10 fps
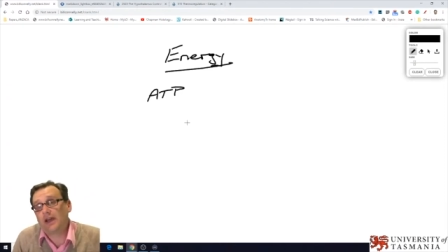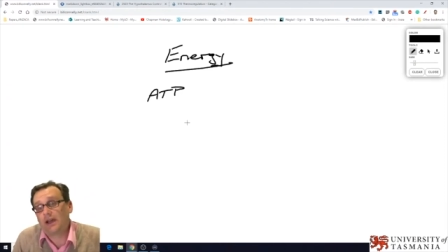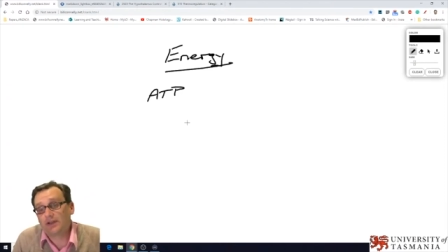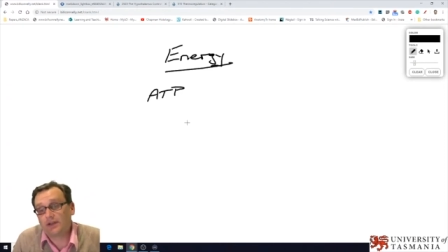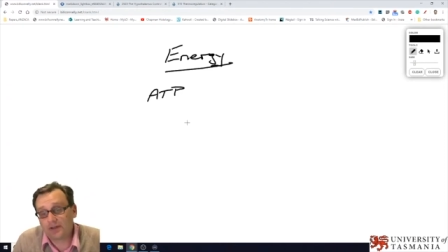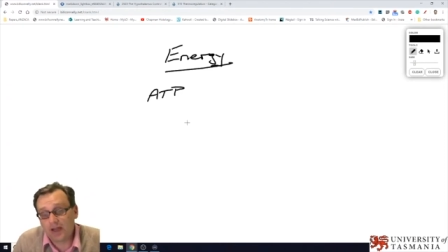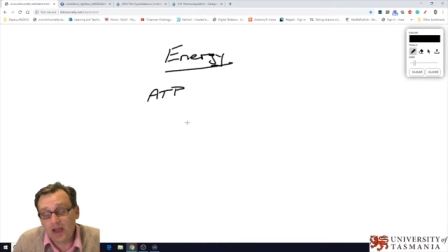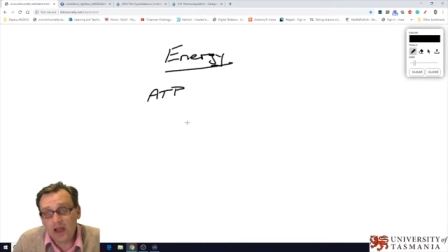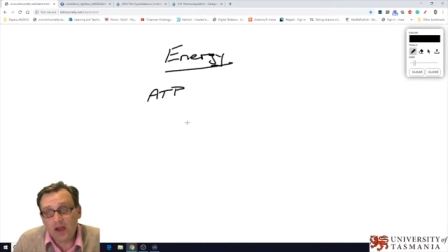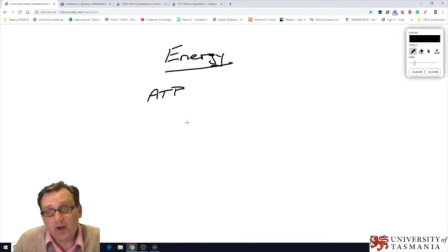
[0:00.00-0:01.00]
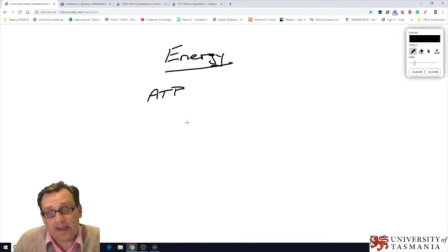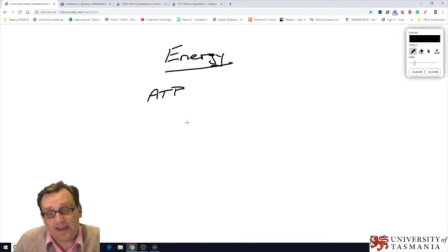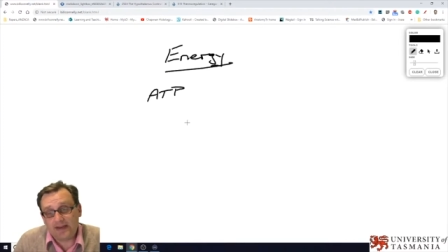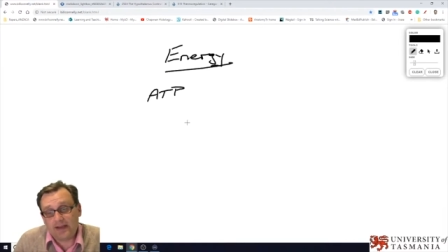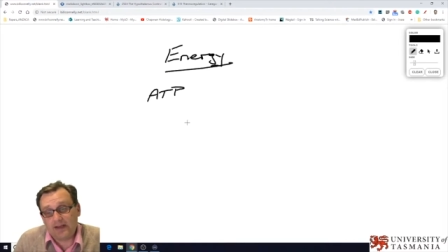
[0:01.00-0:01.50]
So we can't just
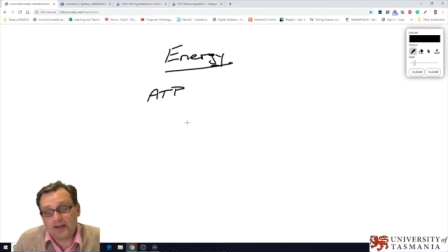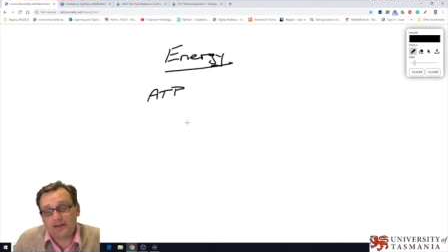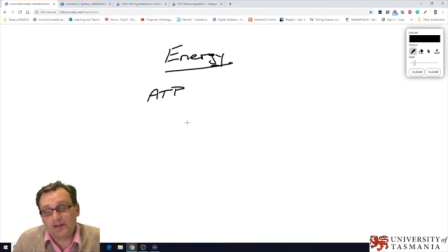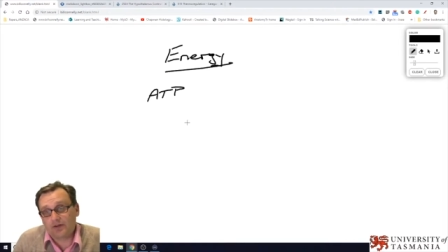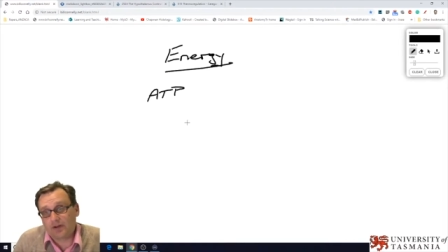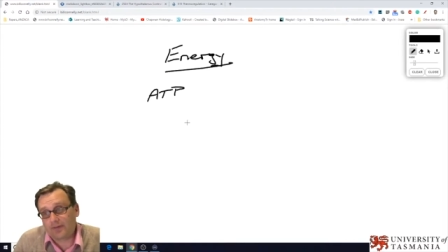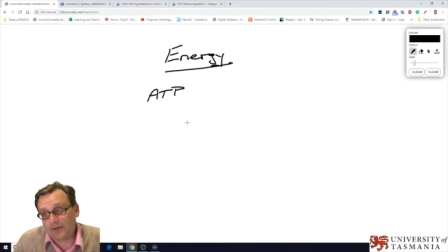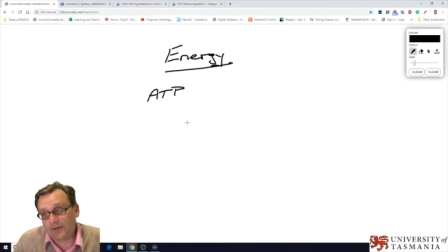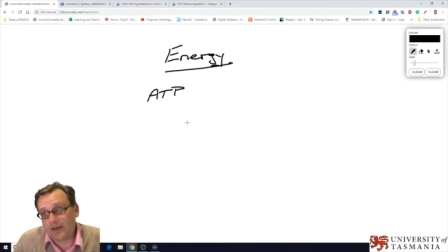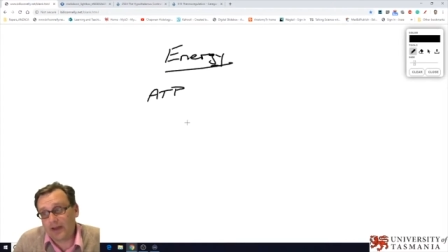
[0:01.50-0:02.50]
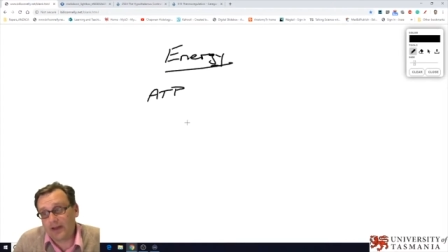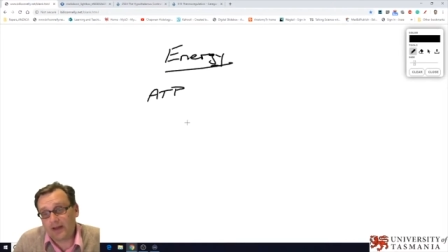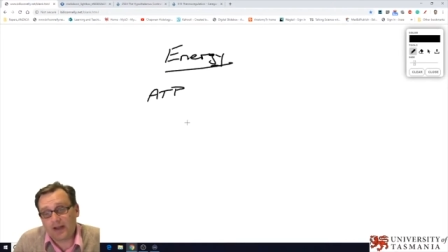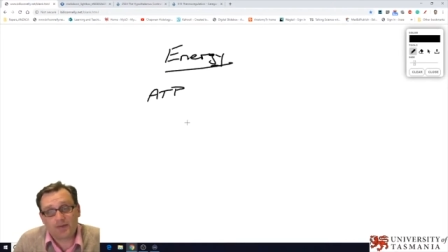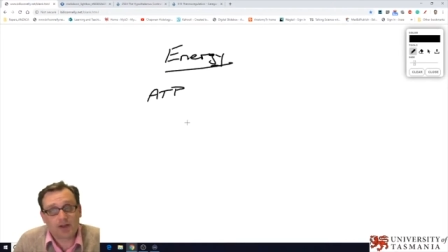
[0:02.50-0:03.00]
eat adenosine
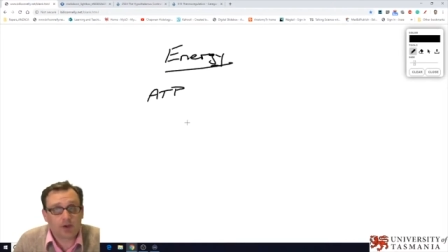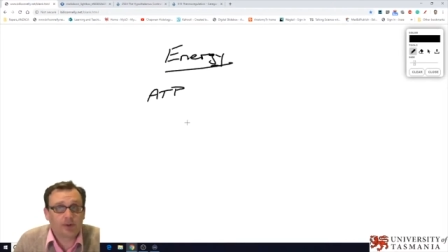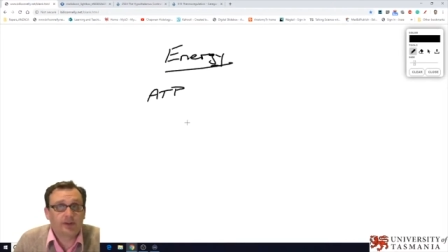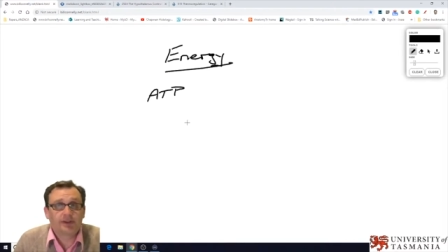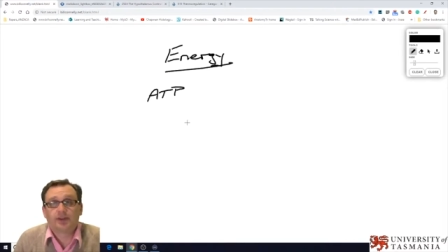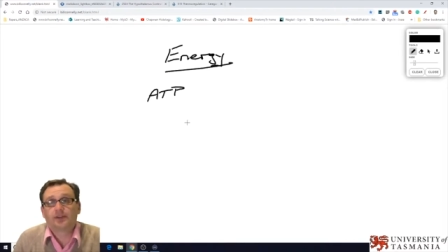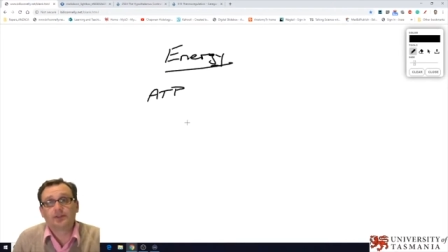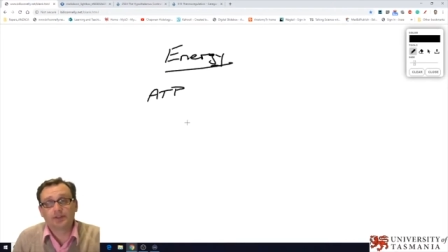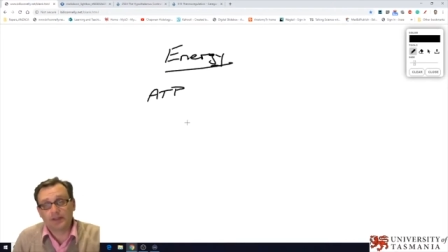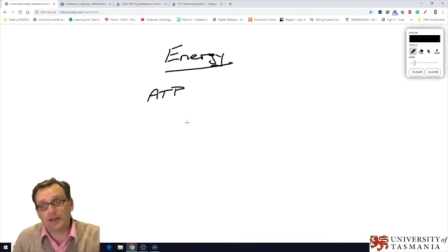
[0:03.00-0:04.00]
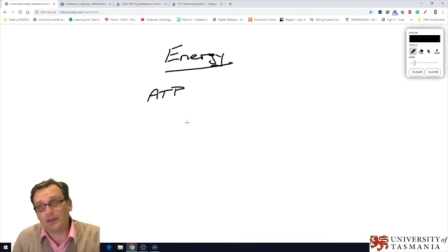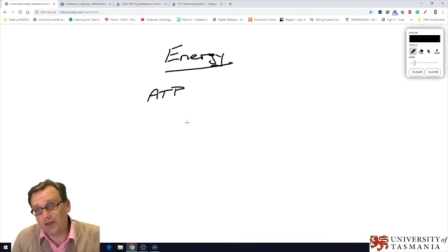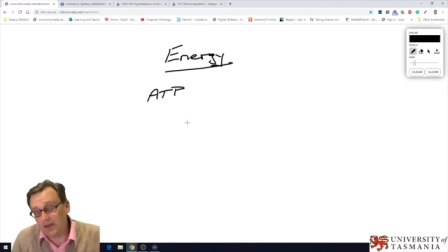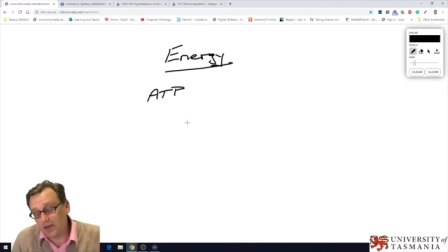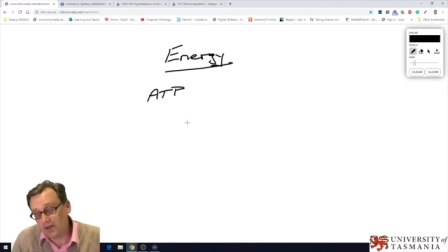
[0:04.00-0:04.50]
triphosphate and have that go into cells
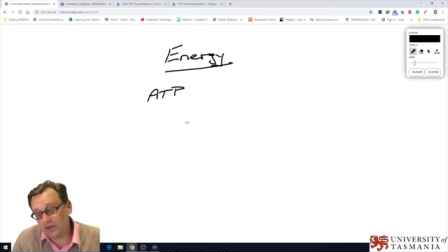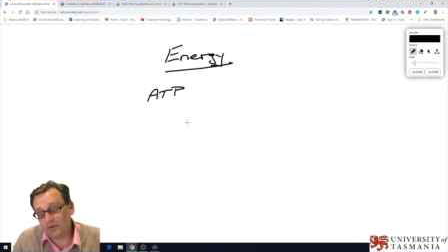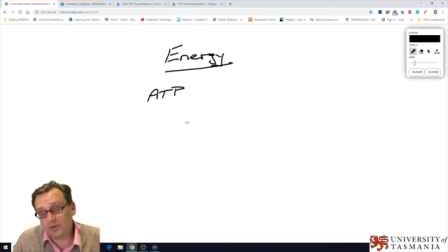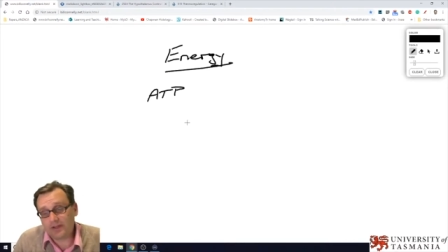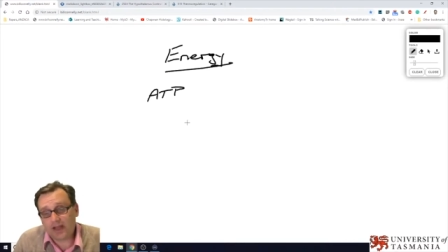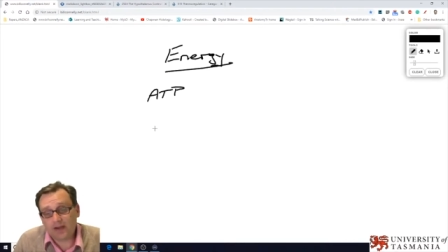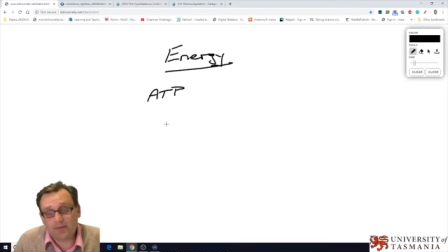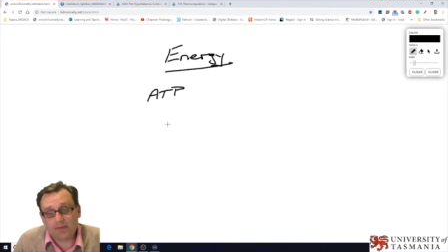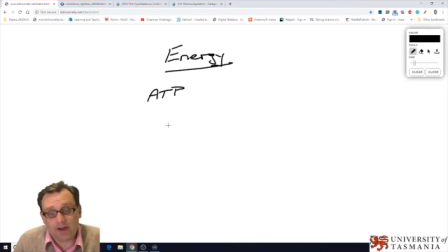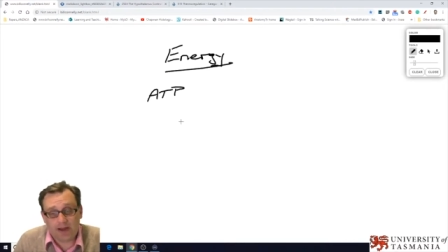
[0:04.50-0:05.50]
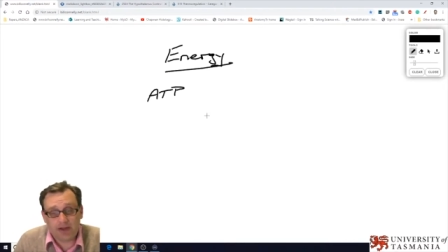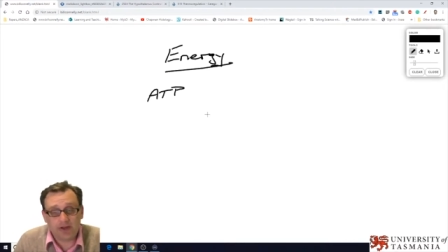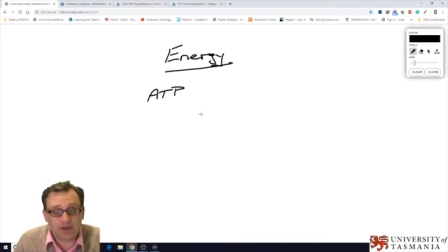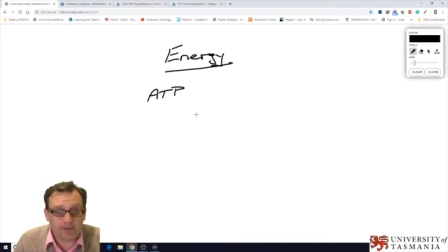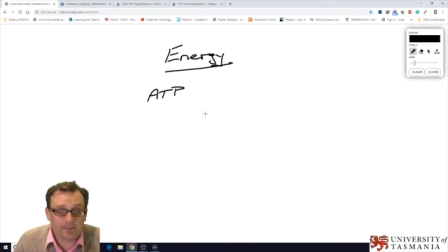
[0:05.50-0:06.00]
and then use that
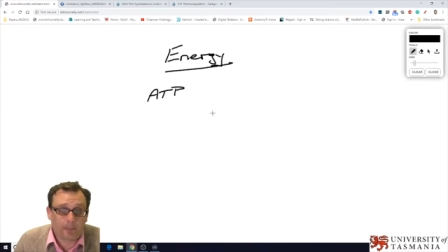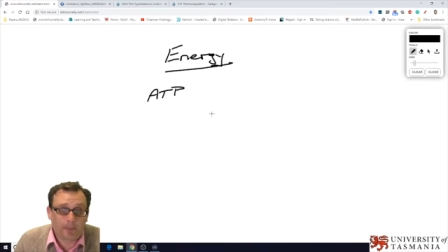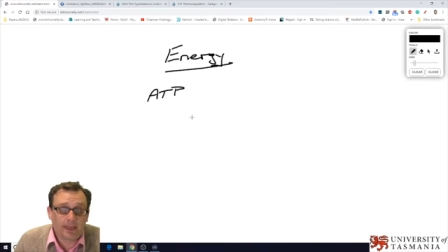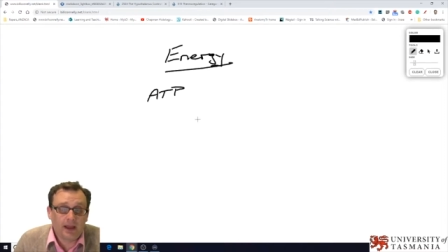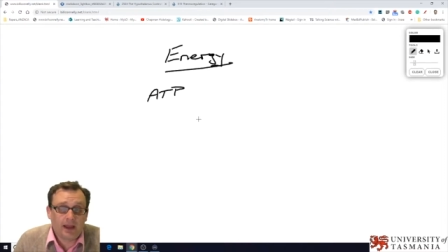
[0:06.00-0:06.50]
for energy.